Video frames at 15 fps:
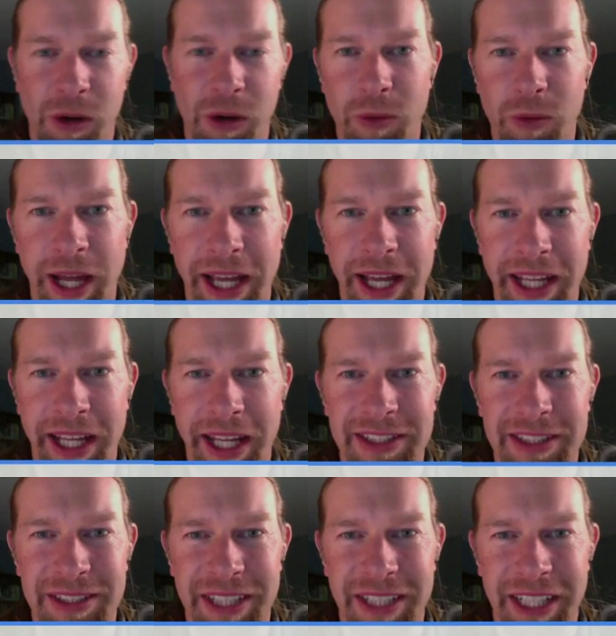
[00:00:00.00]
way, and I
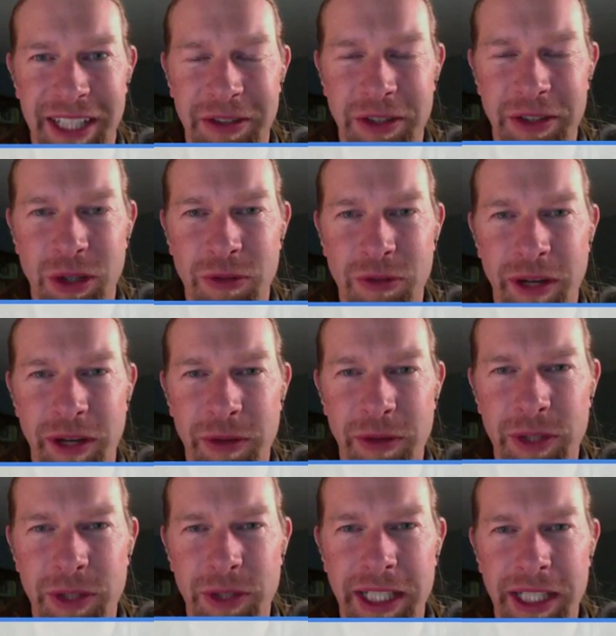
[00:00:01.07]
don't know if I would
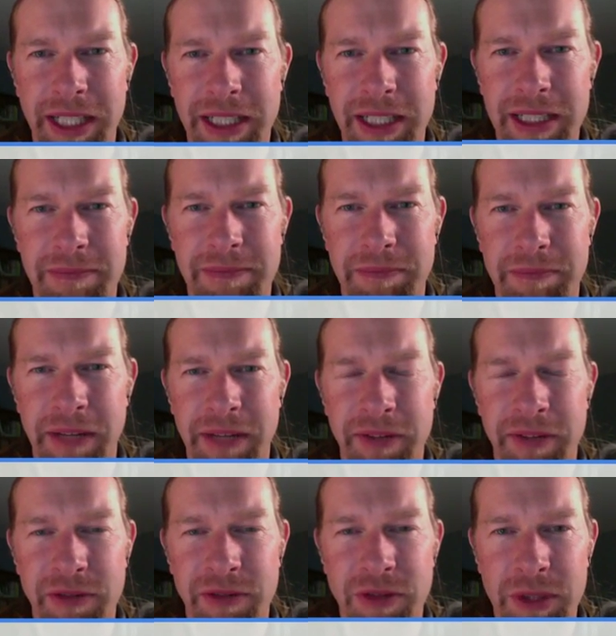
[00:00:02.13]
really
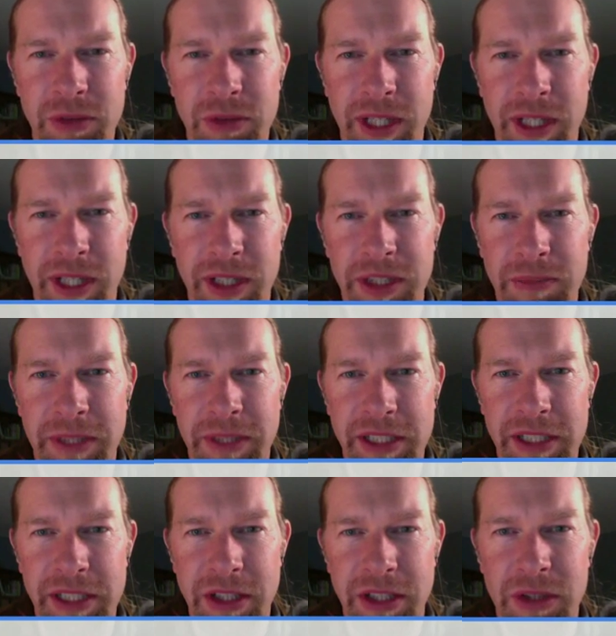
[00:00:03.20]
benefit from a swale just because
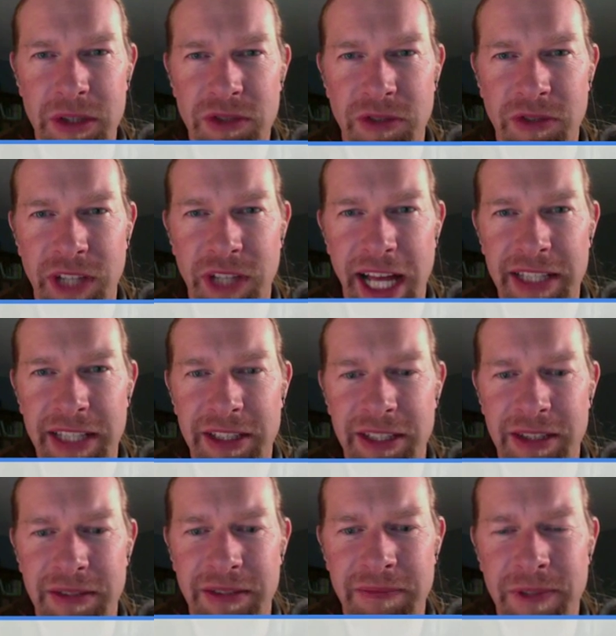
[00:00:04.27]
it's almost flat.
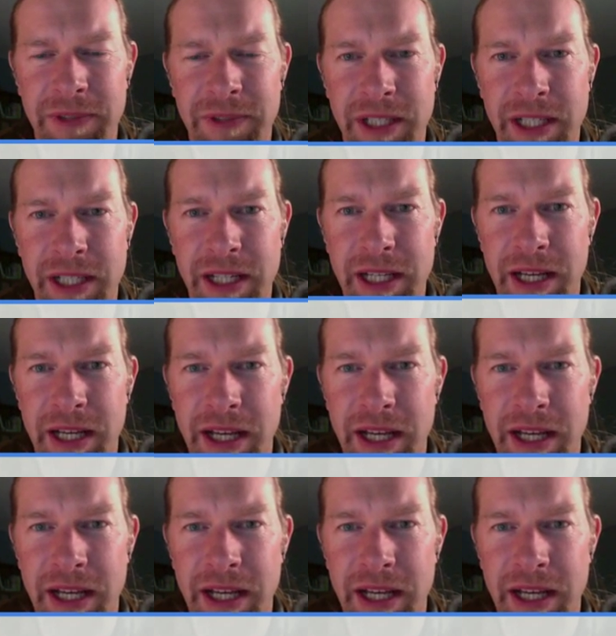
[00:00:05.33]
So I